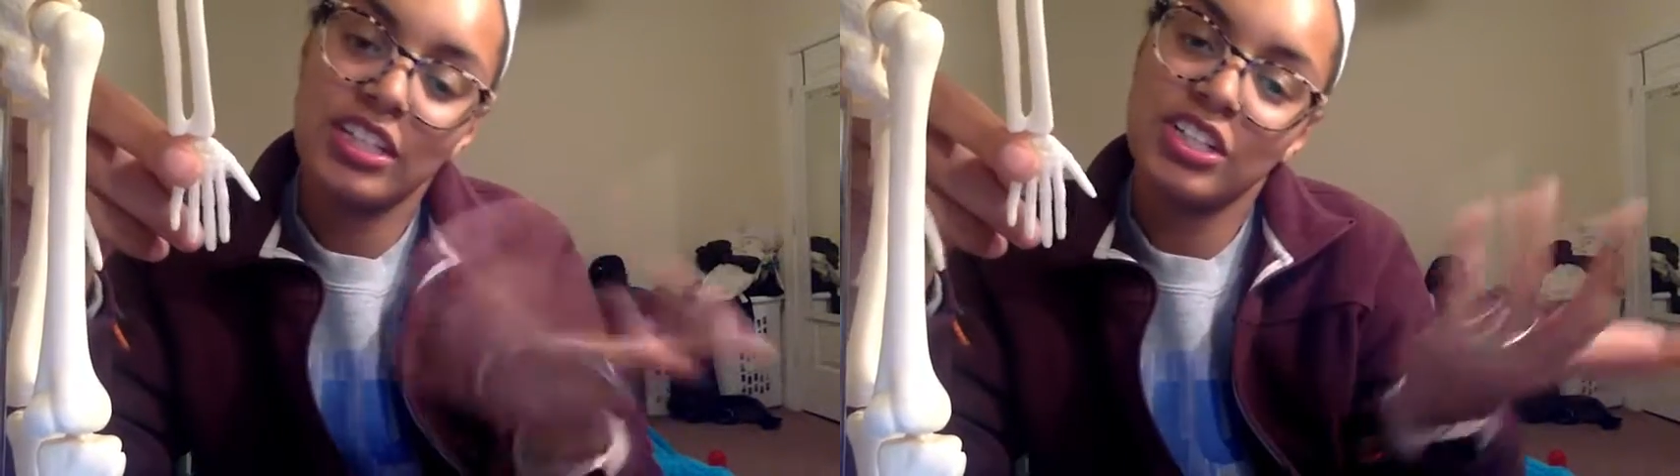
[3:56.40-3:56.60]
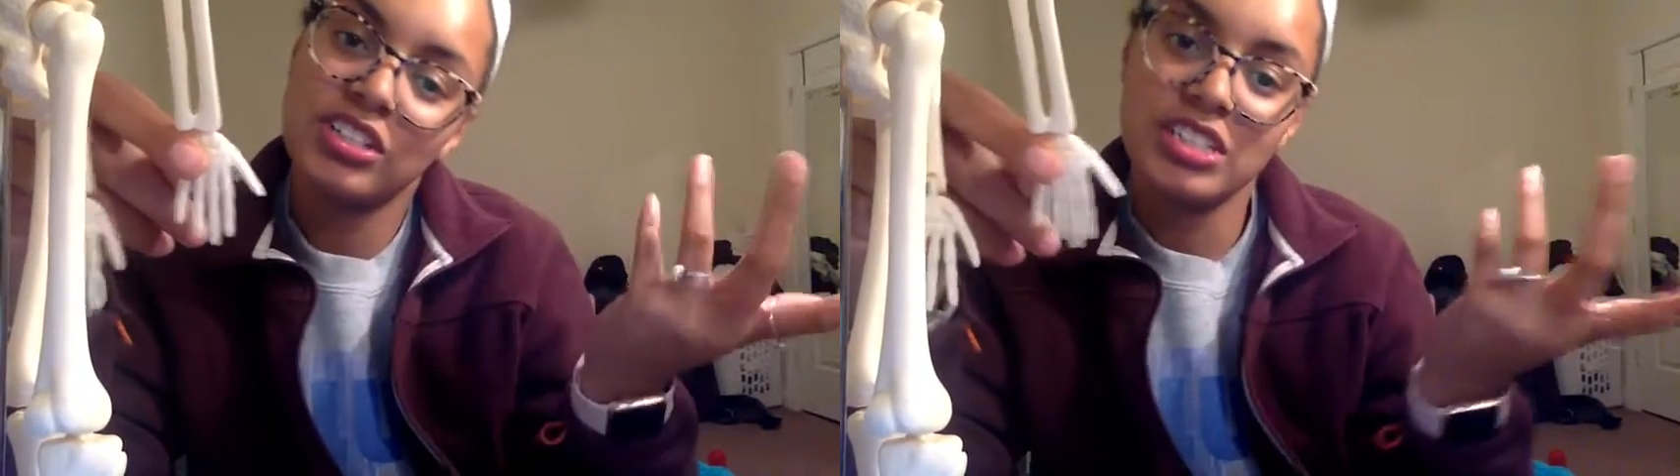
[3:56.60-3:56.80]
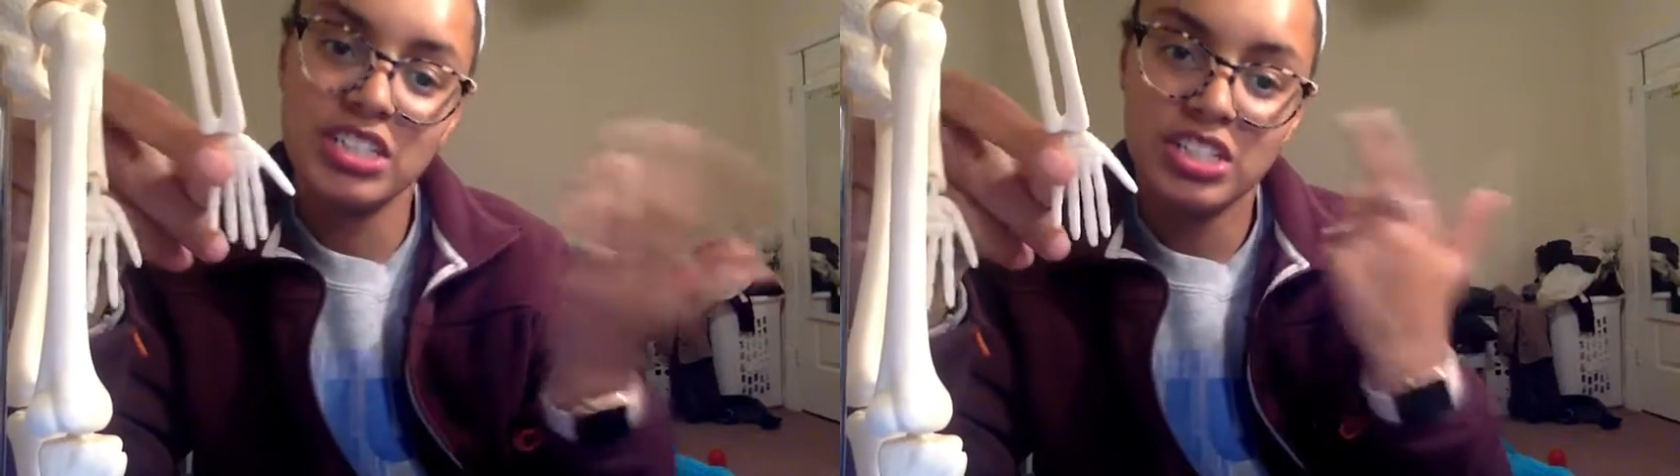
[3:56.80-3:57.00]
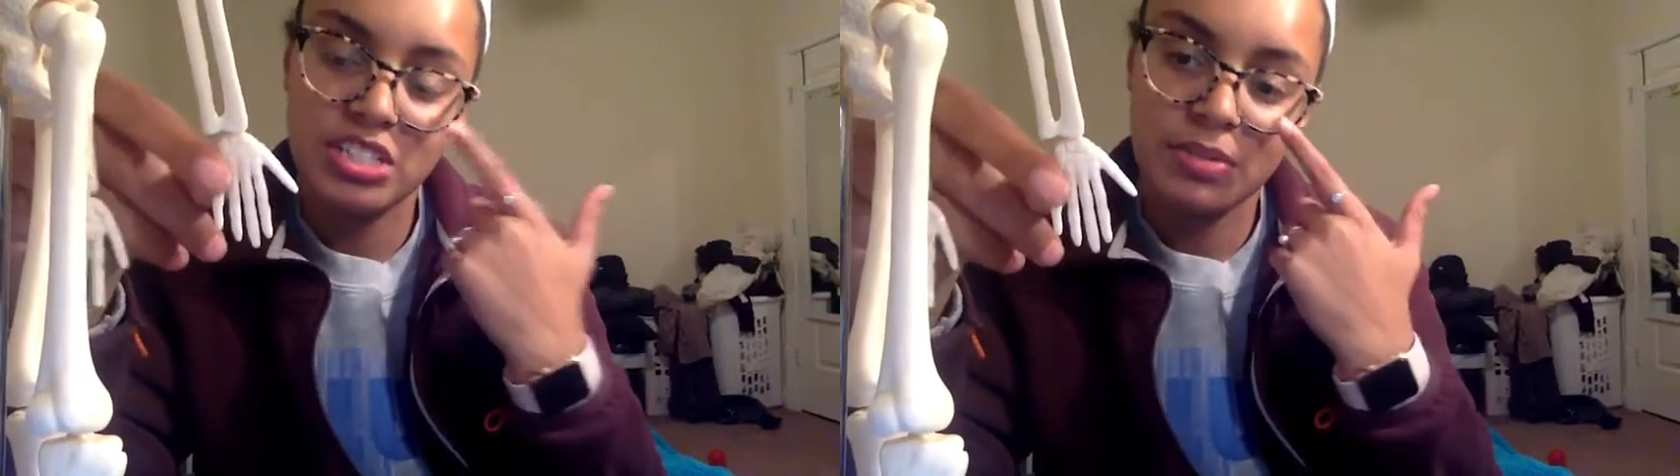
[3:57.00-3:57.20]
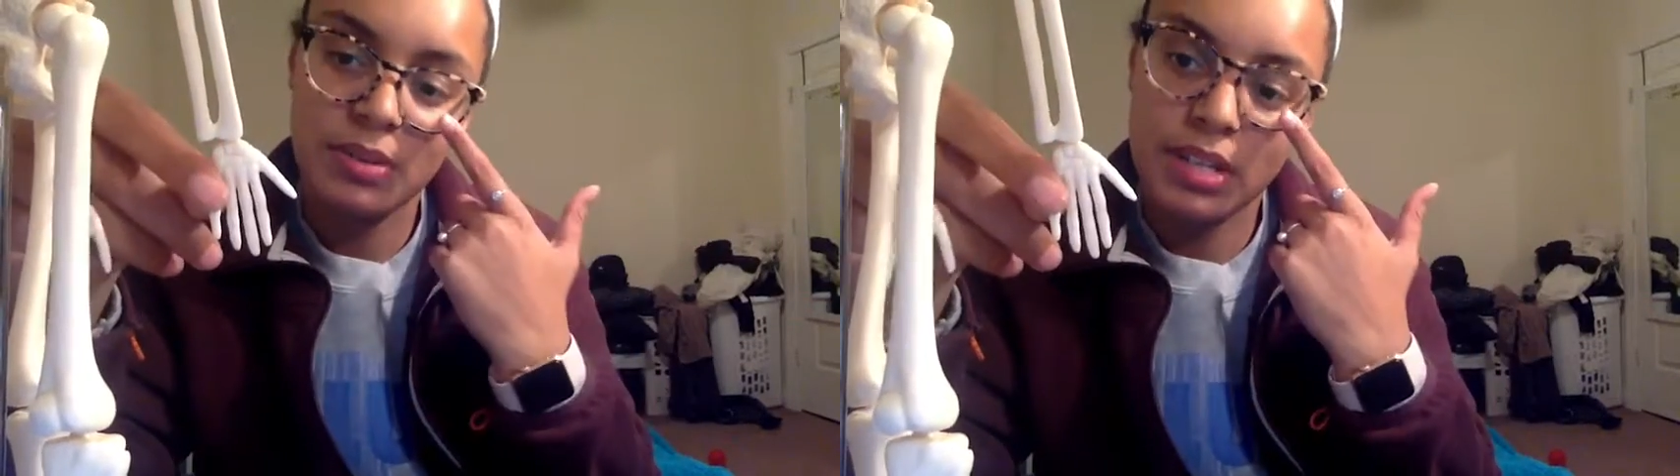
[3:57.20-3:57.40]
like your
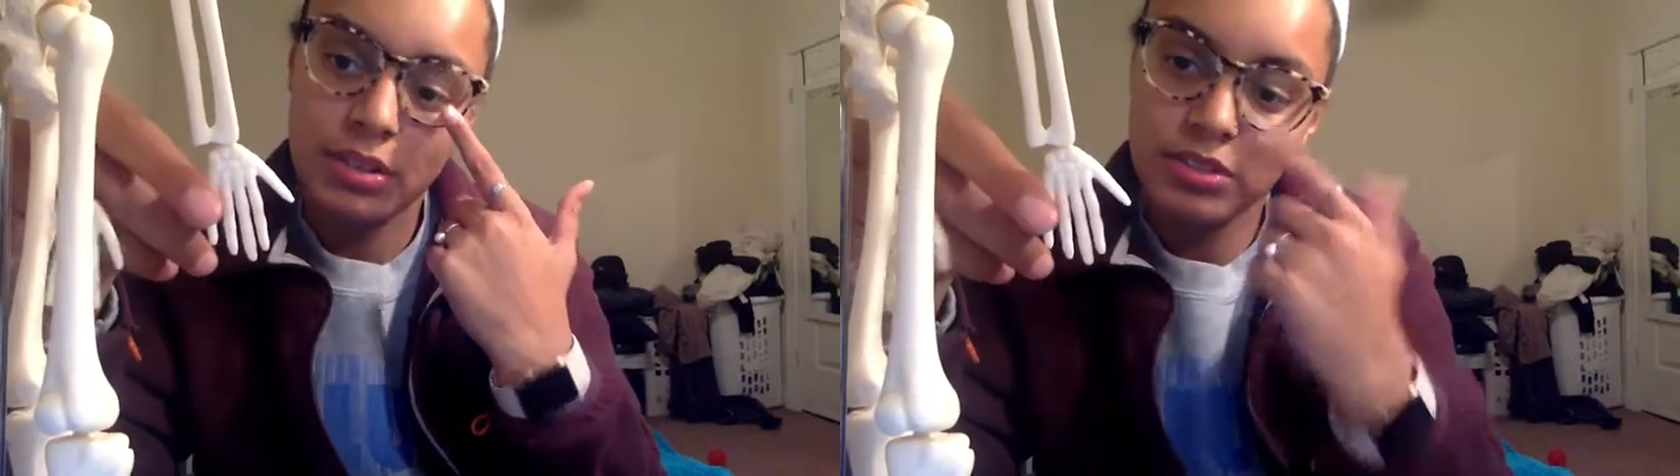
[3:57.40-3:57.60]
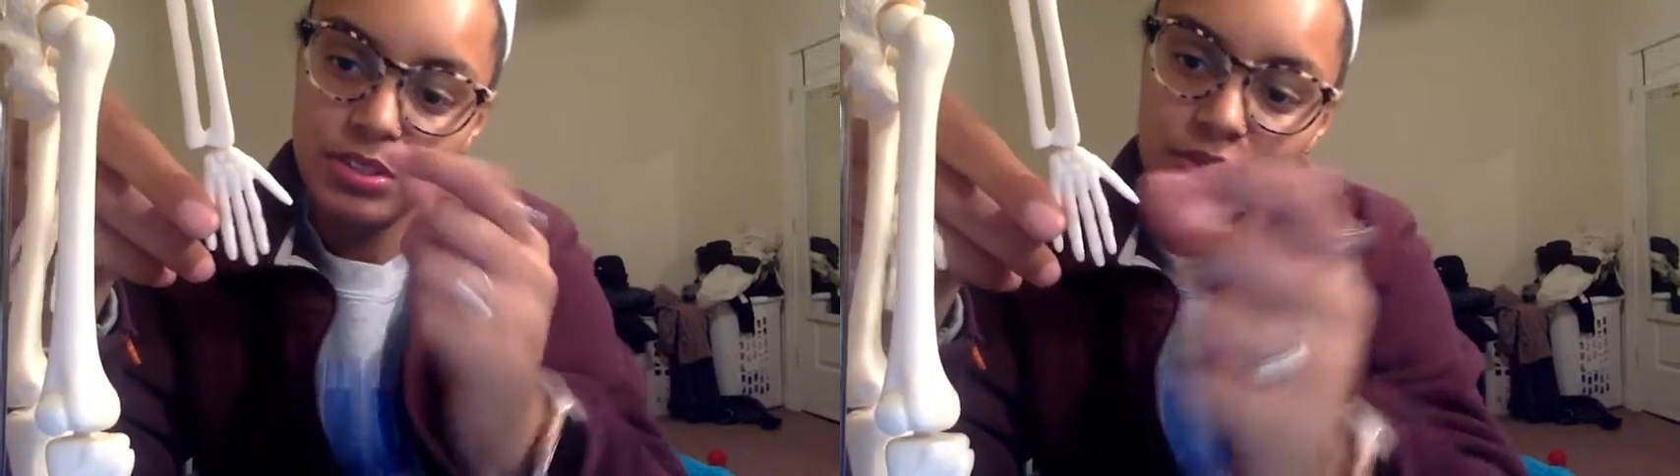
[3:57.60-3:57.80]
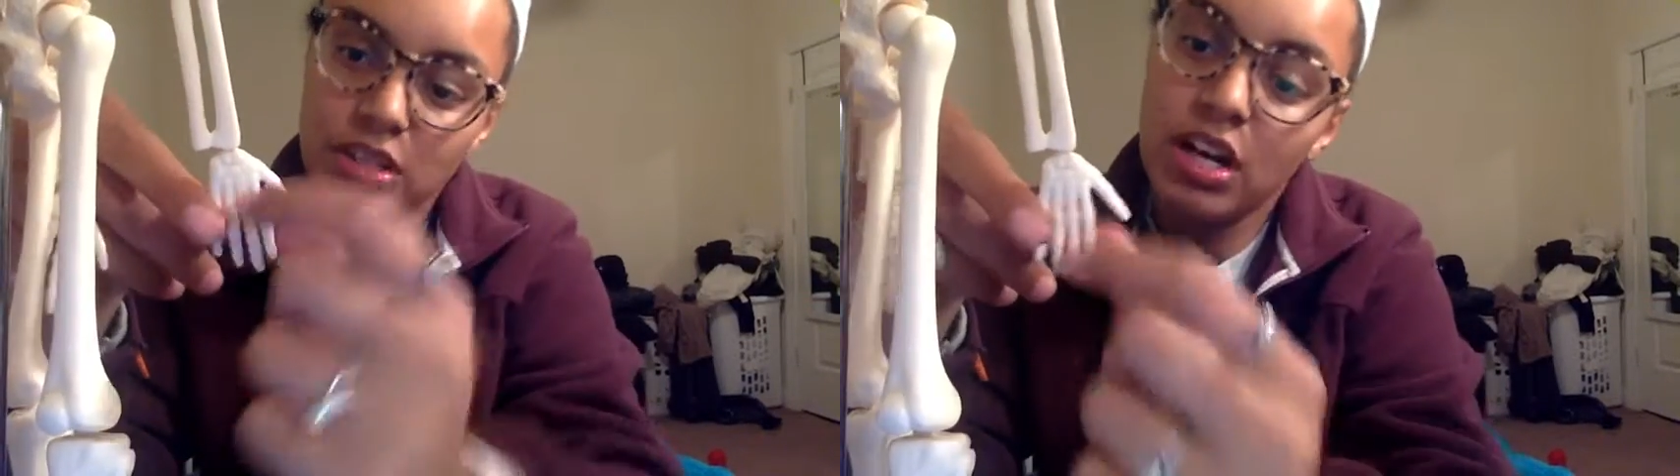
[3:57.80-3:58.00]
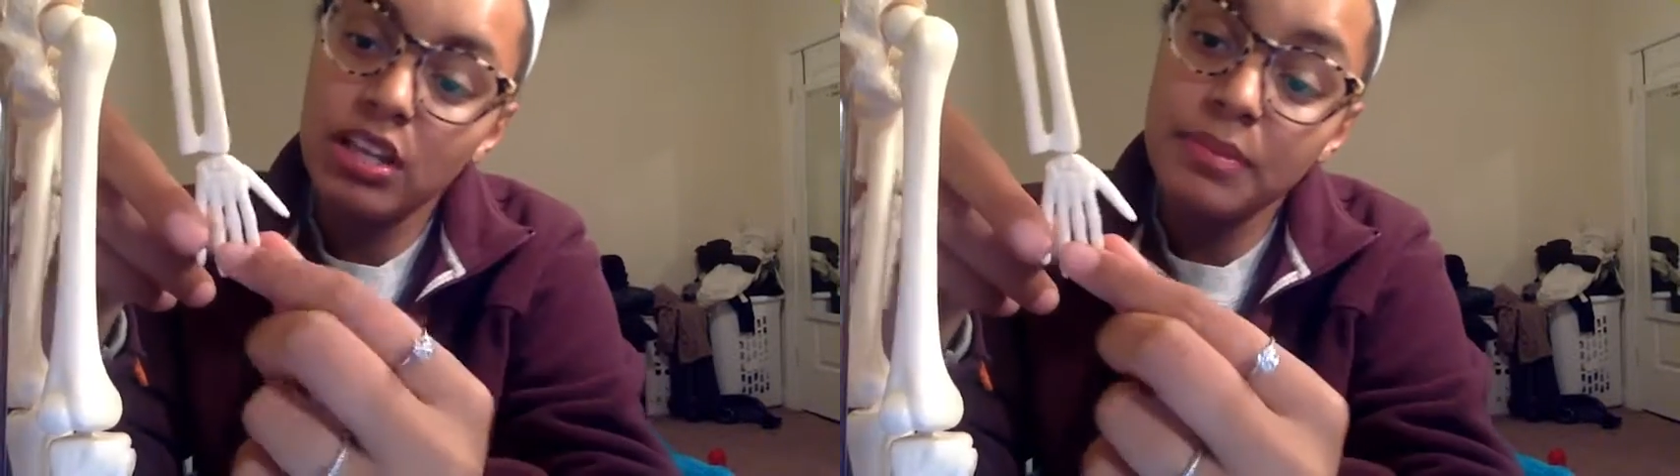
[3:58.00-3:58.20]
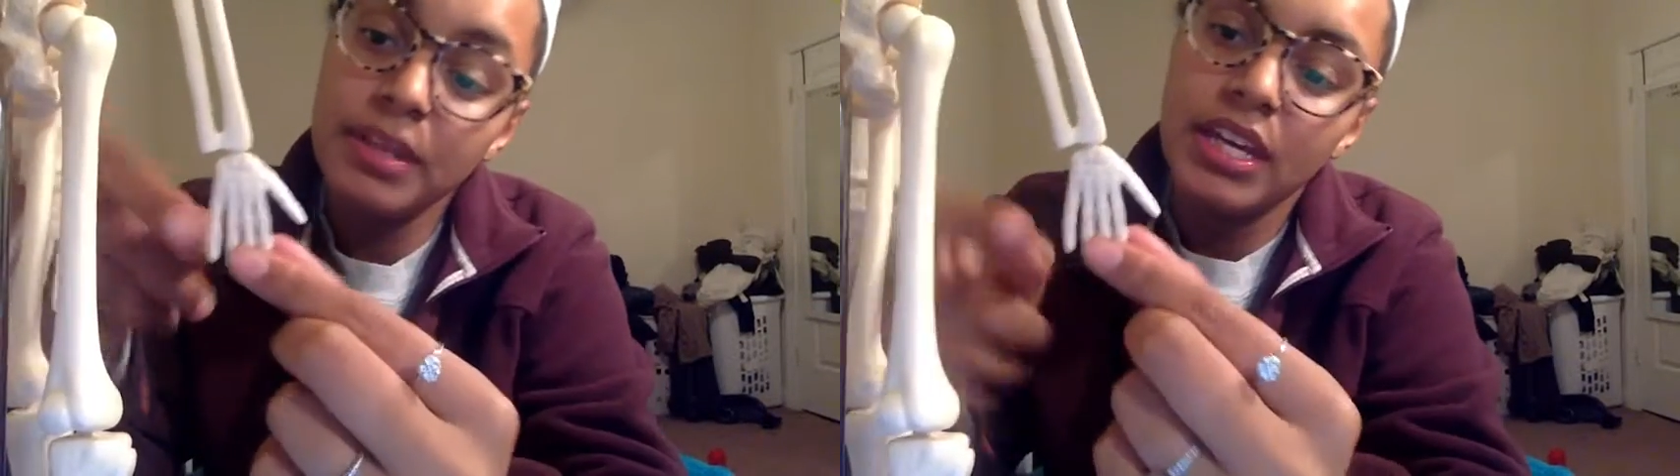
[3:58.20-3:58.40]
digits, depending on what you want to call
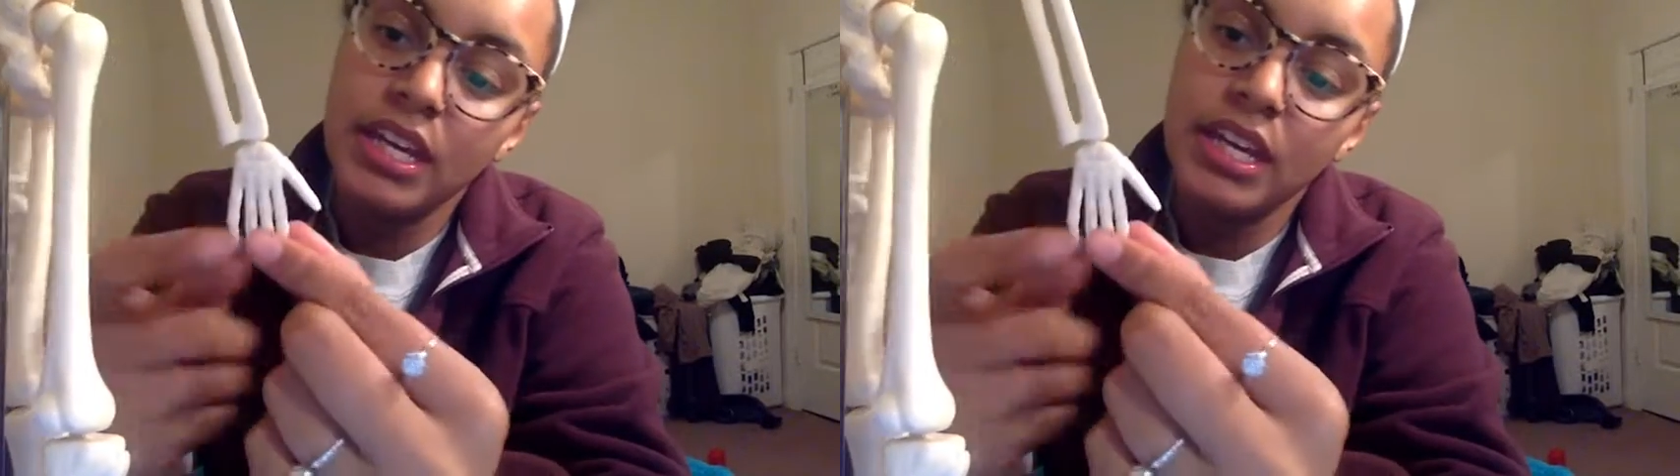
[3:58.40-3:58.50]
them.